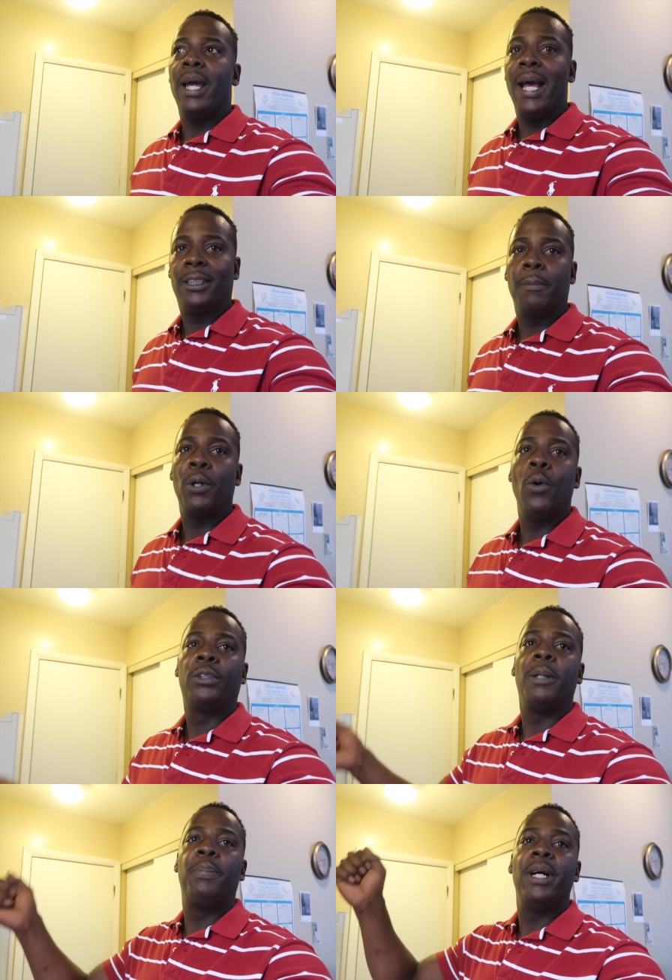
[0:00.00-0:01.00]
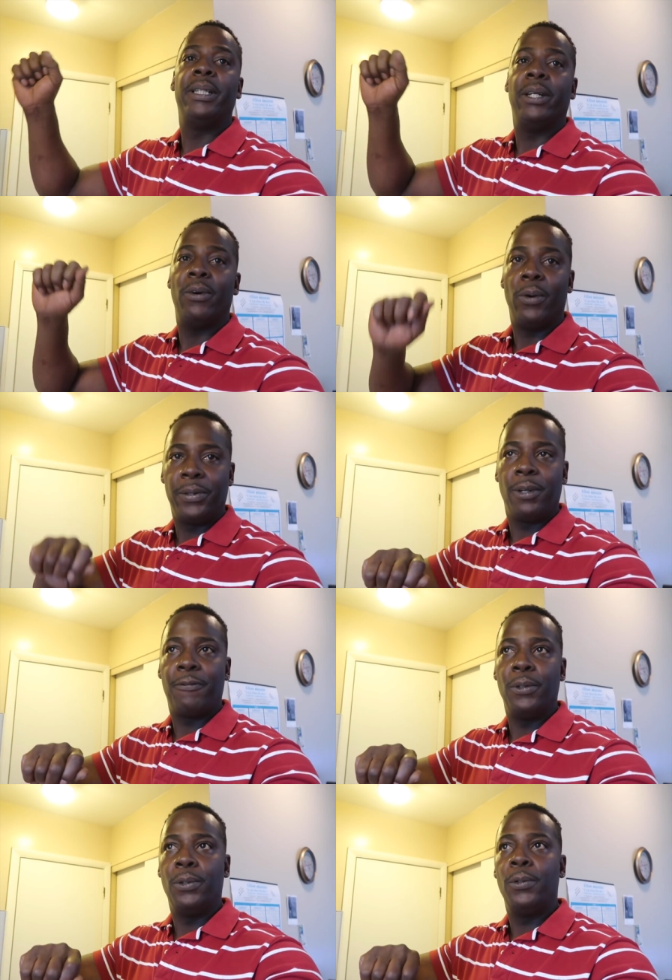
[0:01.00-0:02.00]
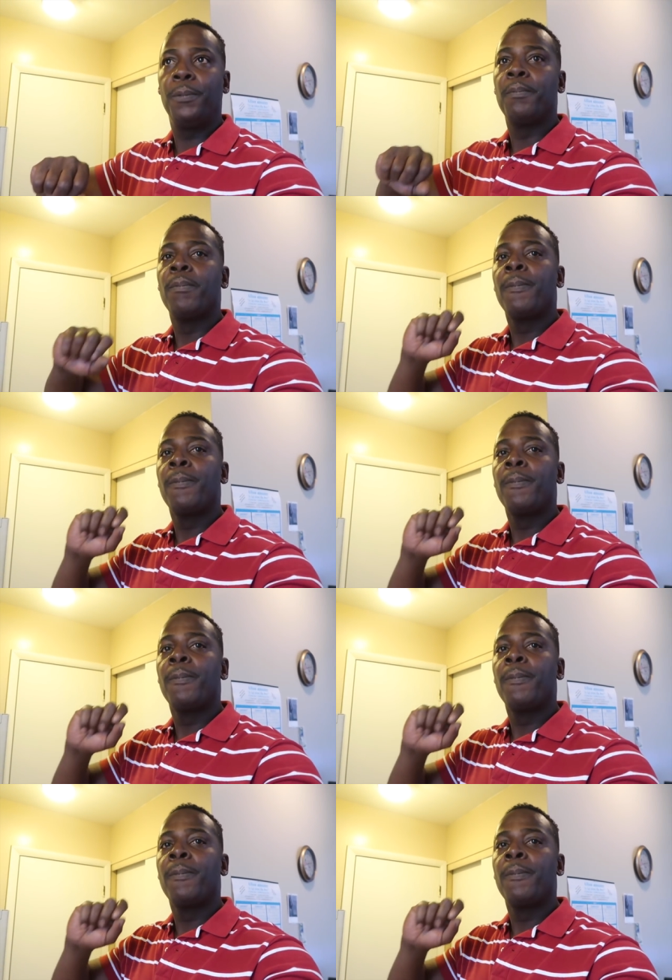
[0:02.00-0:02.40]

as opposed to putting it on their food.